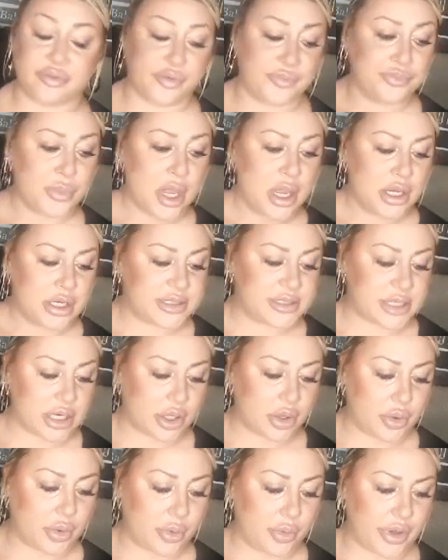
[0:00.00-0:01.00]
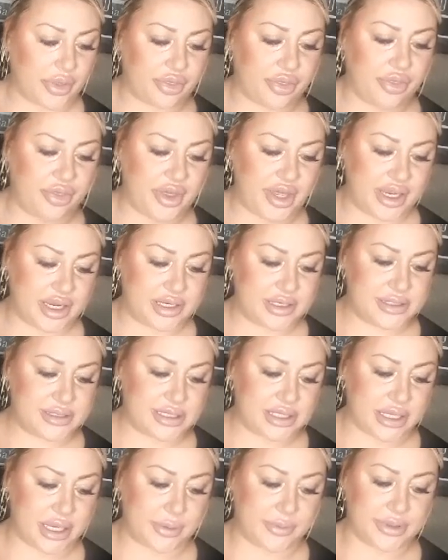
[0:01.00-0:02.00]
So with this, like
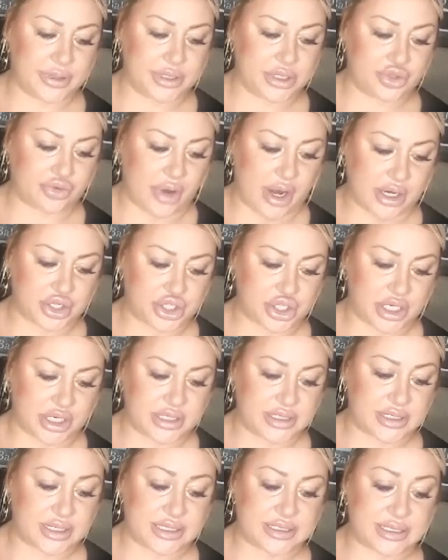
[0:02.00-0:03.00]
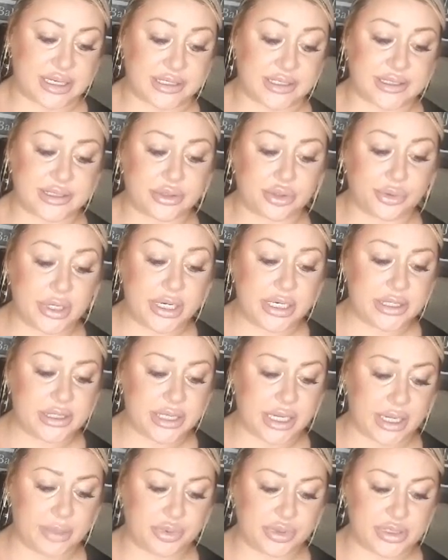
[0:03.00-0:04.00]
with the directions, it says 3
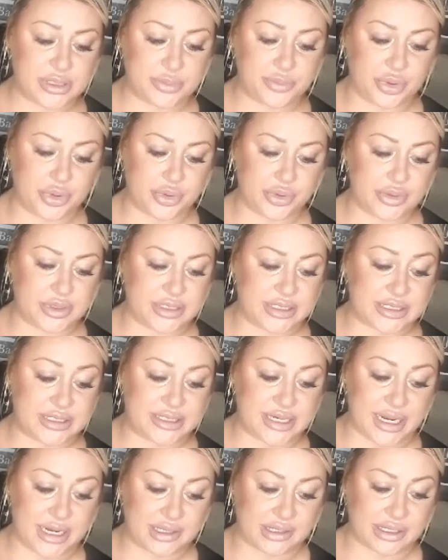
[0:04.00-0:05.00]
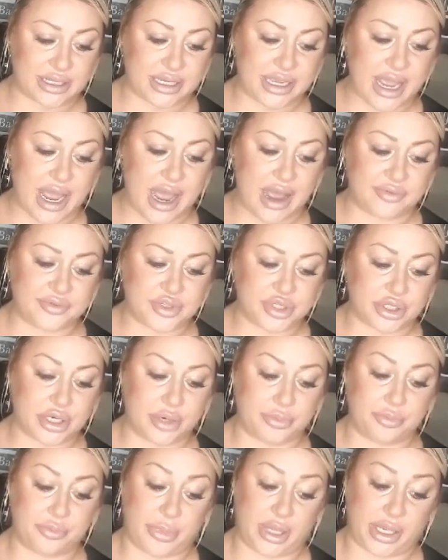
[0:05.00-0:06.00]
tablespoons daily after a
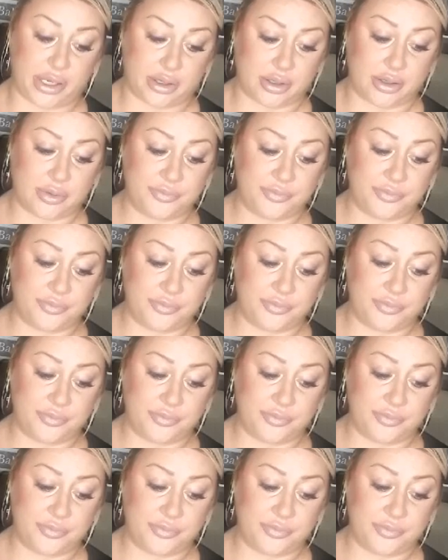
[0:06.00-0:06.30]
meal.